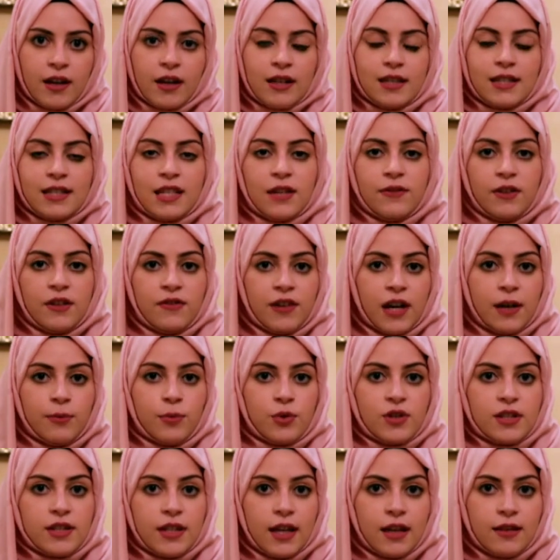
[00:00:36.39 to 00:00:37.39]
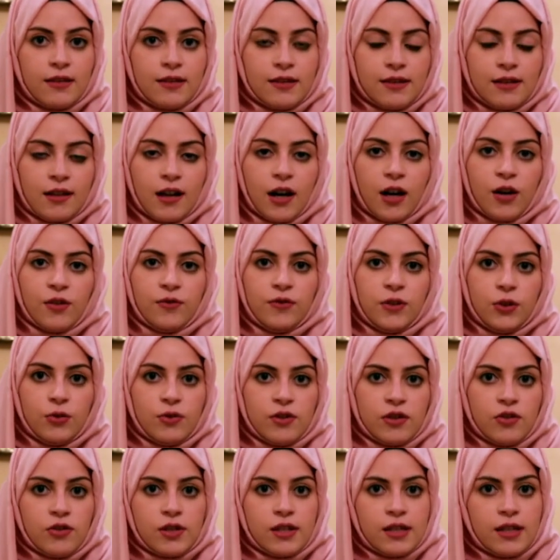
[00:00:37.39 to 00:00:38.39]
75% of
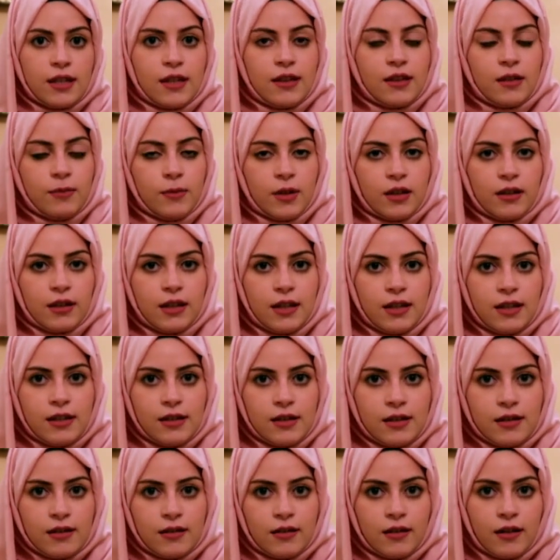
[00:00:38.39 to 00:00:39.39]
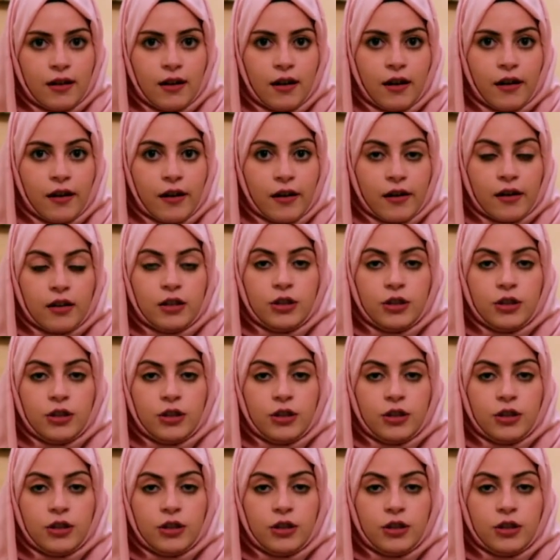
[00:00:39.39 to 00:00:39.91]
users in the Middle East are